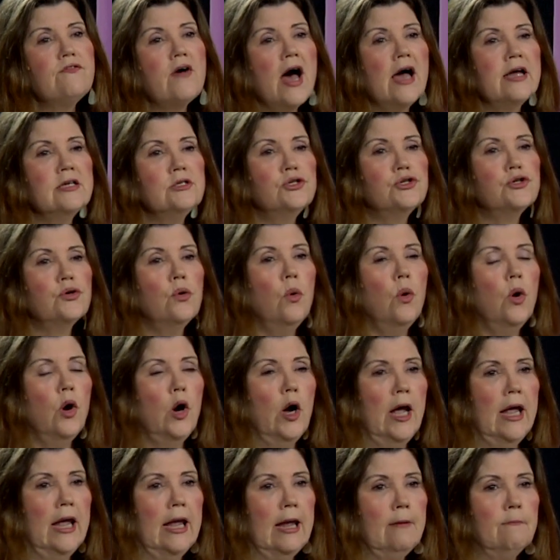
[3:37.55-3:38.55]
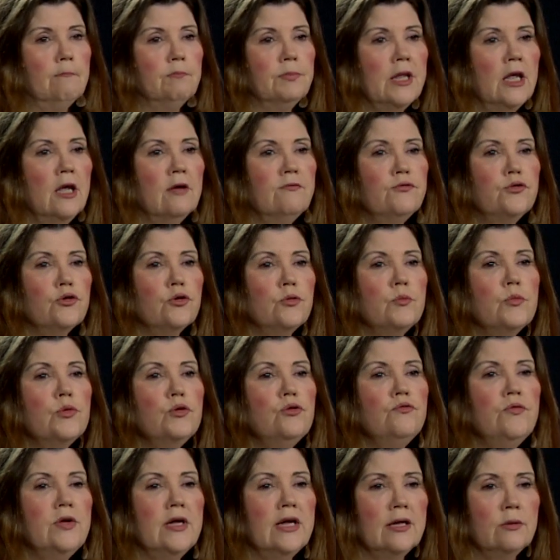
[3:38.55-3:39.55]
find joy if you're
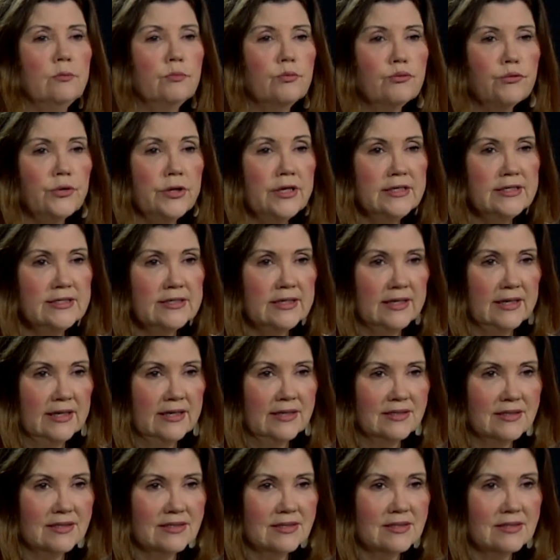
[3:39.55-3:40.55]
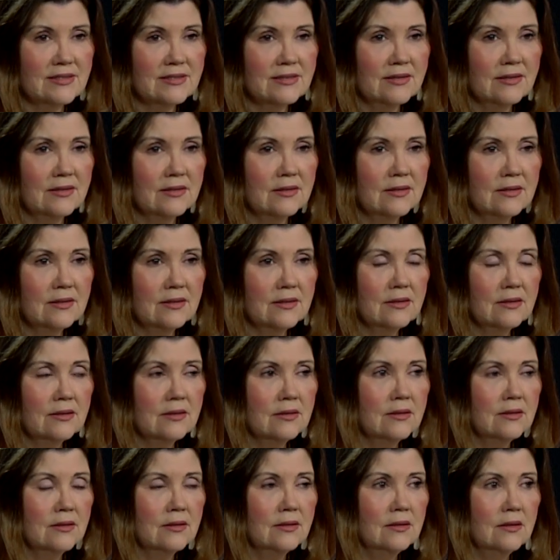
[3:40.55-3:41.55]
moving in pretense.
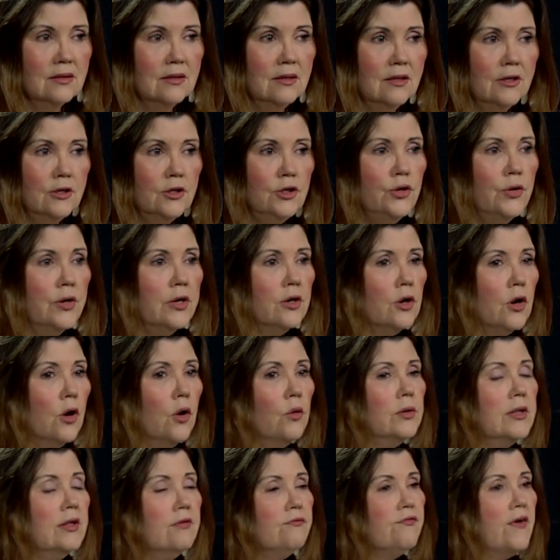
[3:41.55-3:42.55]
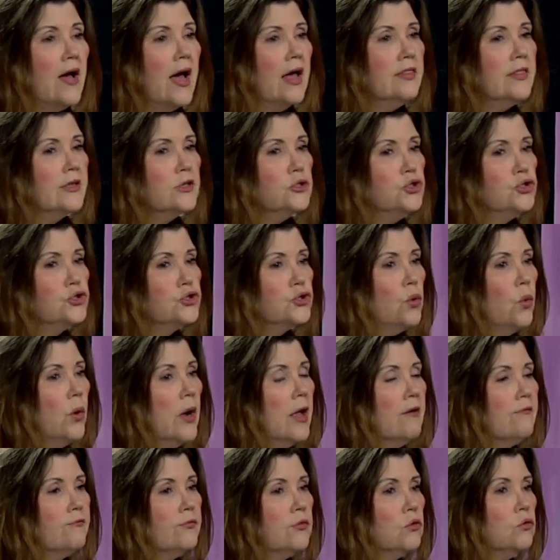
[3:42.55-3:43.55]
You can only find the
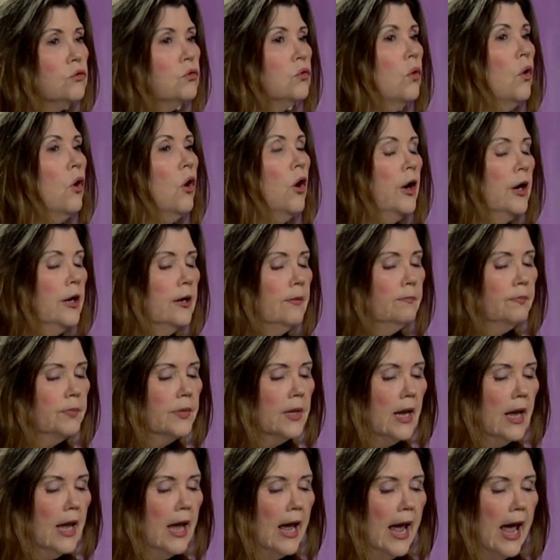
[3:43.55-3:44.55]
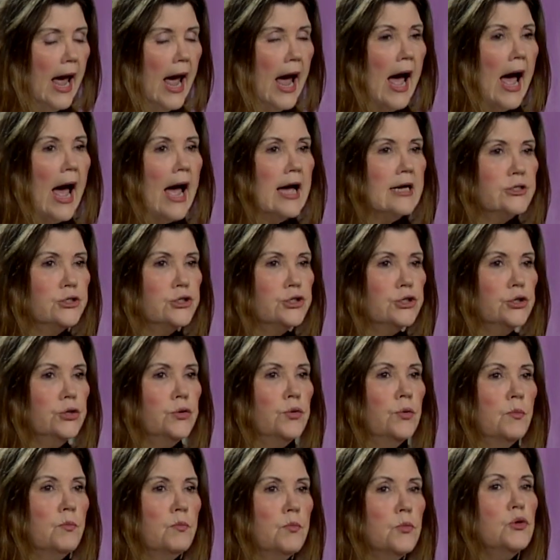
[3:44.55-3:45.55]
joy of the Lord as
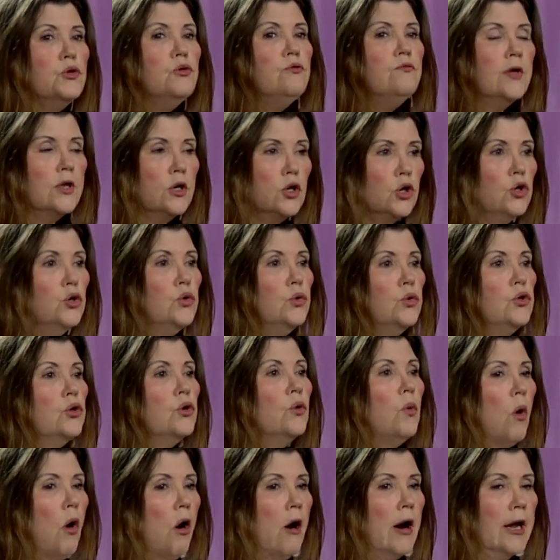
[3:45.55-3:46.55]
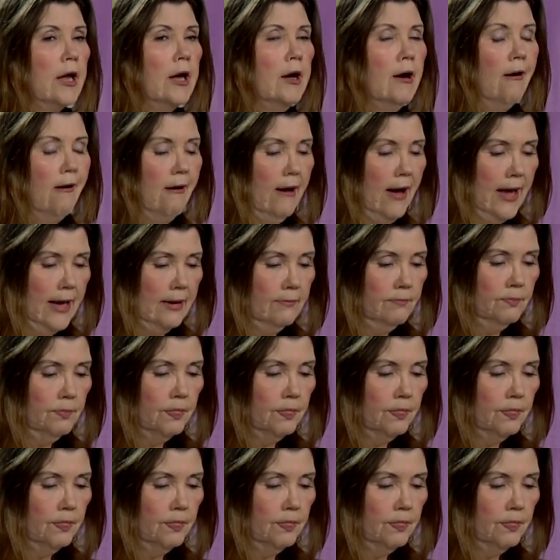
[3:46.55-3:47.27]
you move in who you are in God.